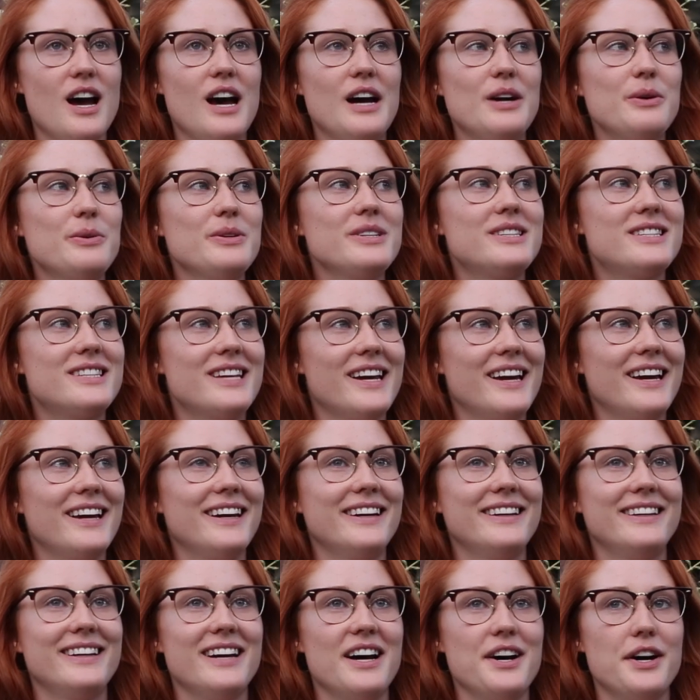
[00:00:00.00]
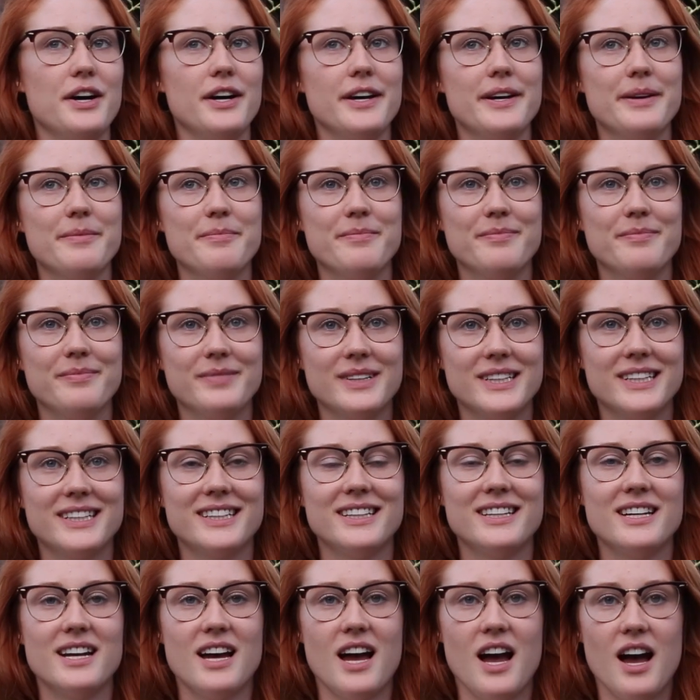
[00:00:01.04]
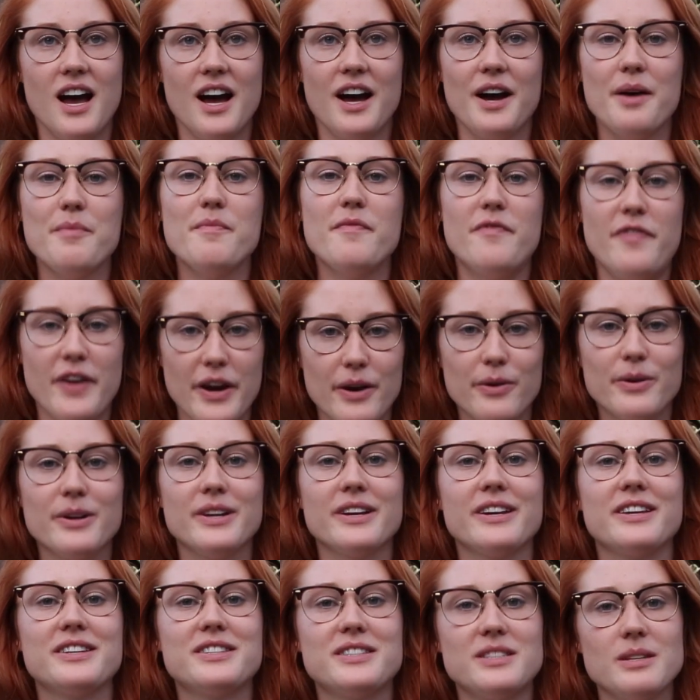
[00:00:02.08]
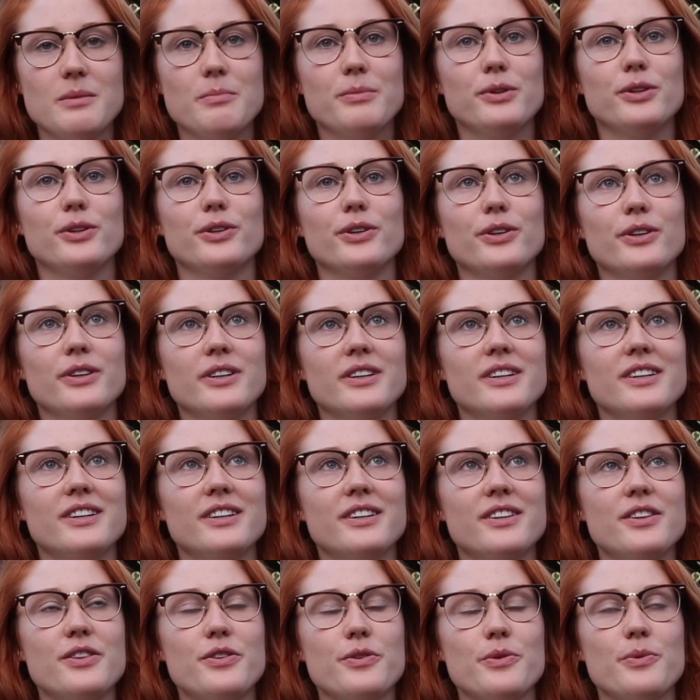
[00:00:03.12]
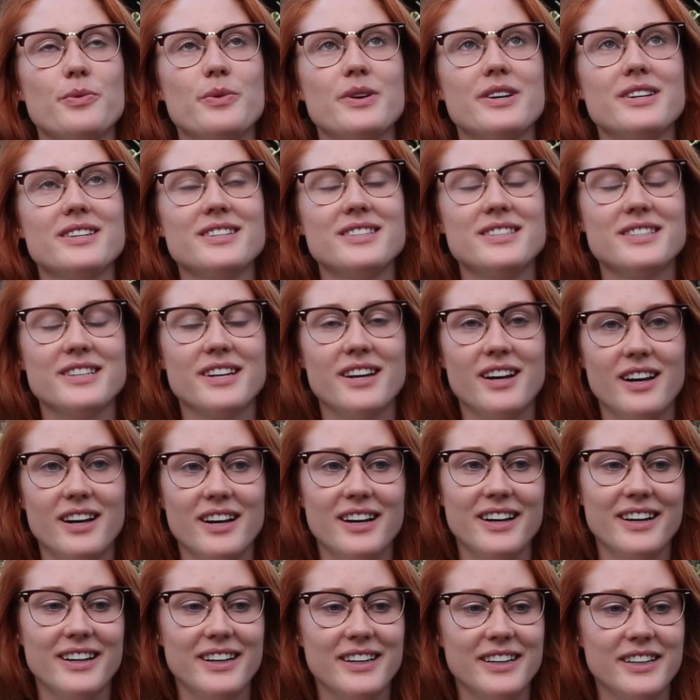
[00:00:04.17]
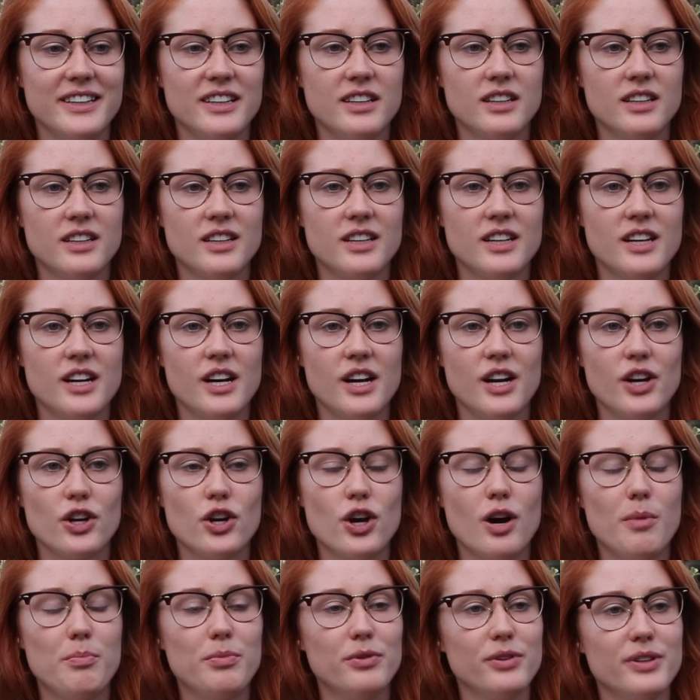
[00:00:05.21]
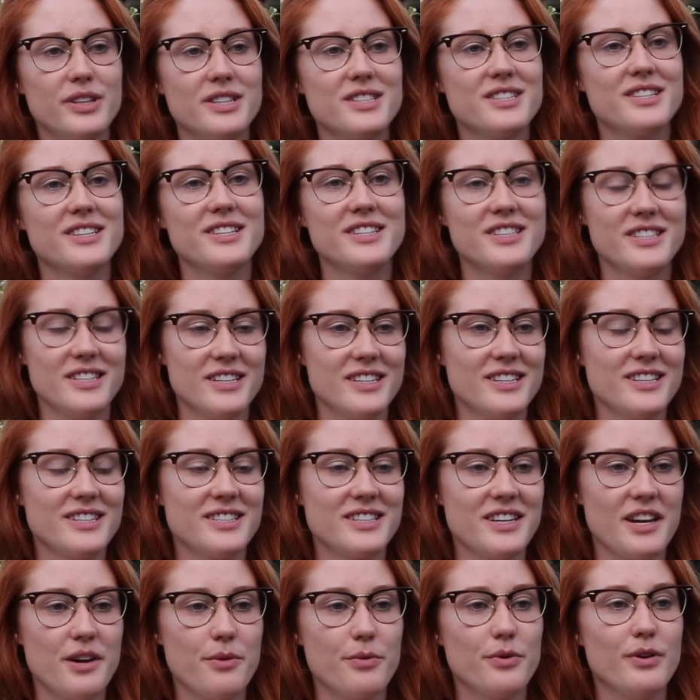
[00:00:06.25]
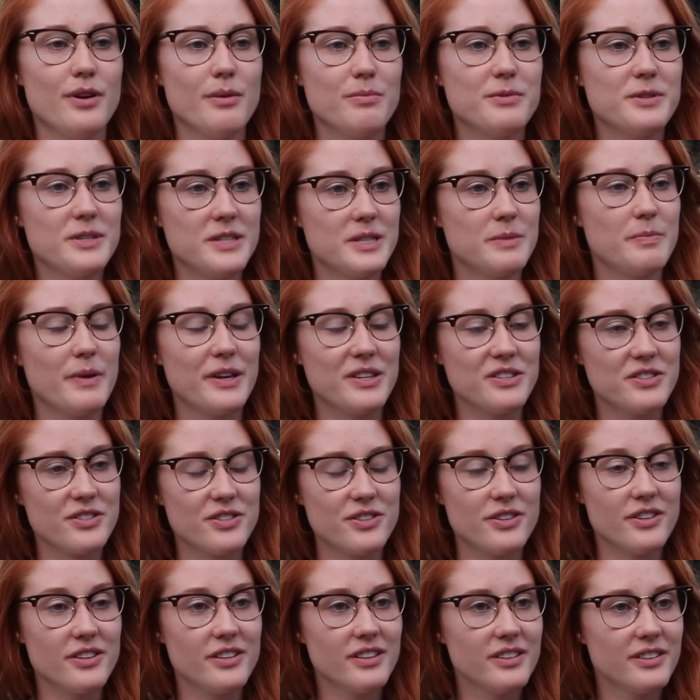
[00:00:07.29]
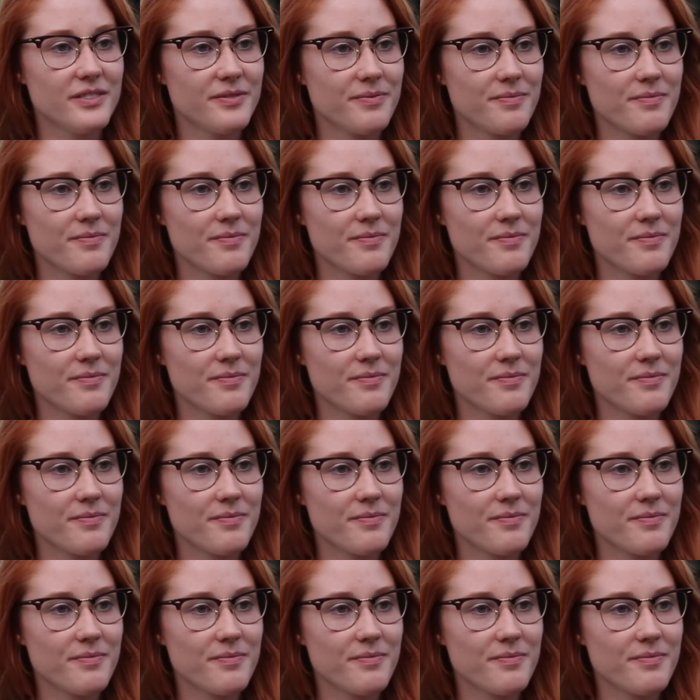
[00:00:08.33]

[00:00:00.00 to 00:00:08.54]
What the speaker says: I would say I'm very similar. There was a couple instances I went up to Spencer,